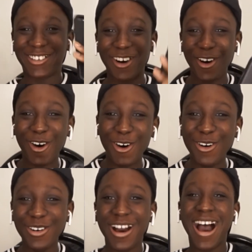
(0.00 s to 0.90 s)
a
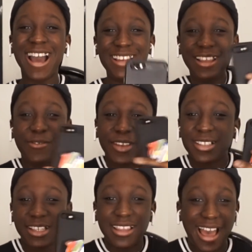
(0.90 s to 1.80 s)
gold. I didn't even
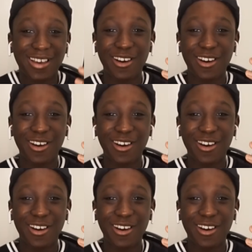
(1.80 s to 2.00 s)
see that